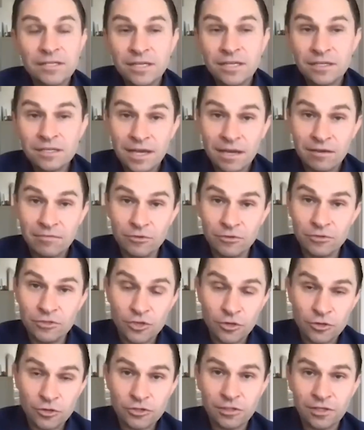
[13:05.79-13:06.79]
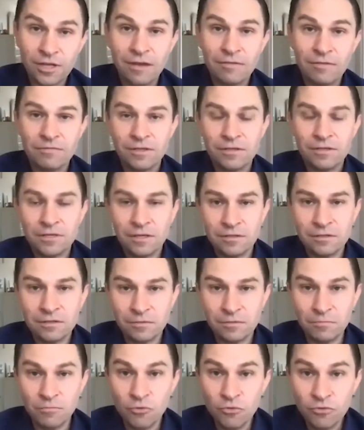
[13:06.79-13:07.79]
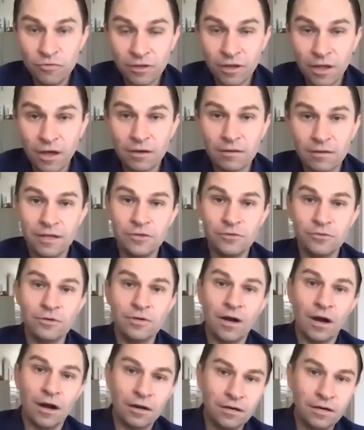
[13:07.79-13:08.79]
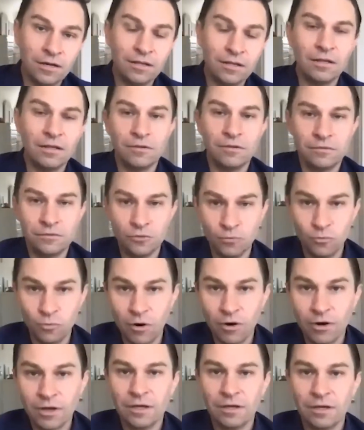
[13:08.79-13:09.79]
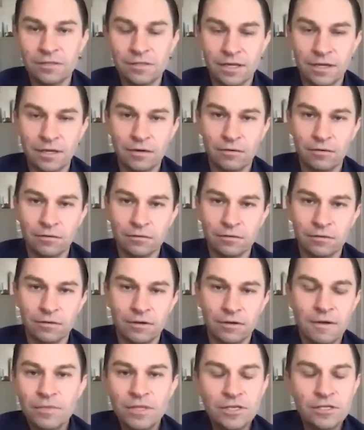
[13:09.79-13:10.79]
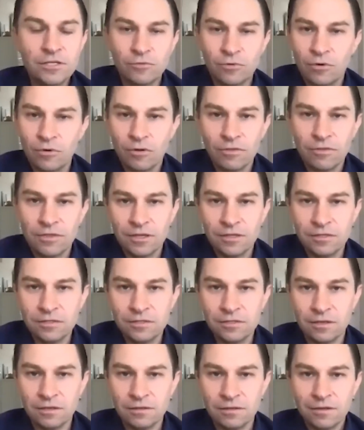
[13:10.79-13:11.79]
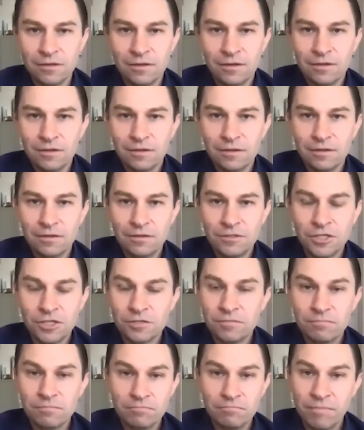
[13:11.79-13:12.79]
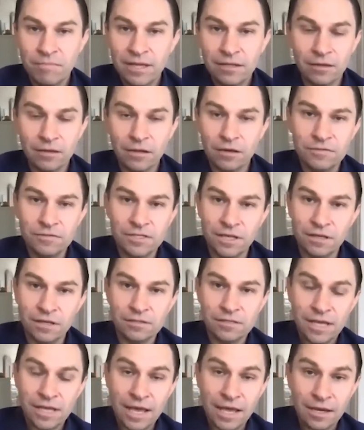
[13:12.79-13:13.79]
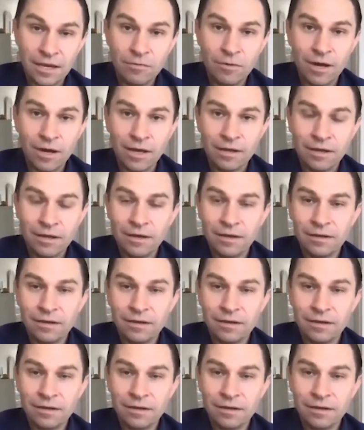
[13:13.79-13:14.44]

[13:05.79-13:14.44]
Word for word: They tend to have good social life, they tend to move a lot, they do gardening, they do walking as they get older. These are all things that just make a lot of sense anyway.